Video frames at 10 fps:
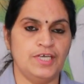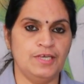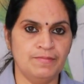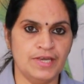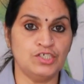
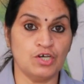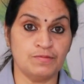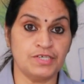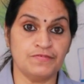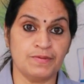Image
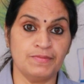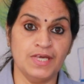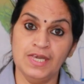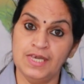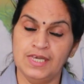option from
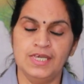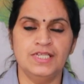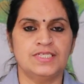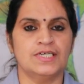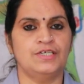the
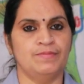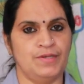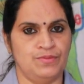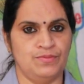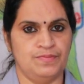insert
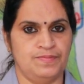menu.